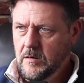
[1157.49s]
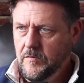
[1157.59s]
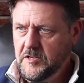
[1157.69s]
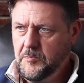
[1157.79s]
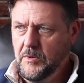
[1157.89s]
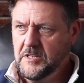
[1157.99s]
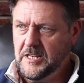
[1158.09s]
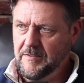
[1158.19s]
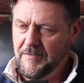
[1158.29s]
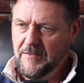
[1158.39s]

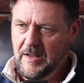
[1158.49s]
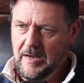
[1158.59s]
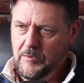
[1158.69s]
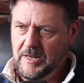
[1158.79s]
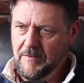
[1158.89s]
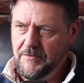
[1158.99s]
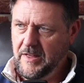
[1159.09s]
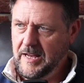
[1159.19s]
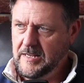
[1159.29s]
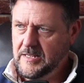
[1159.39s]
responsive, and we'll give
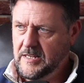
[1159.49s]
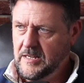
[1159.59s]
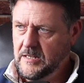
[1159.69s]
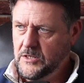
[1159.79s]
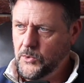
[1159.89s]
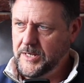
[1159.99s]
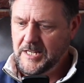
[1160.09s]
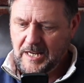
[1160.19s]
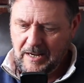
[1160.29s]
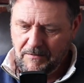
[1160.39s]
that
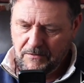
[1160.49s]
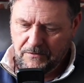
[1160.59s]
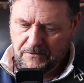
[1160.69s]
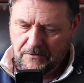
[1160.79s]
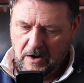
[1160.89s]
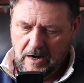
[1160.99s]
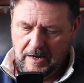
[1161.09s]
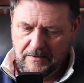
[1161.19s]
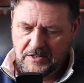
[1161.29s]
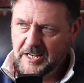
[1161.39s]

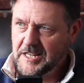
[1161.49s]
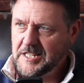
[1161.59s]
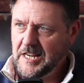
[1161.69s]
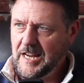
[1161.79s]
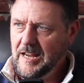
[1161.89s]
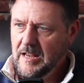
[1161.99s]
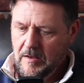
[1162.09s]
2560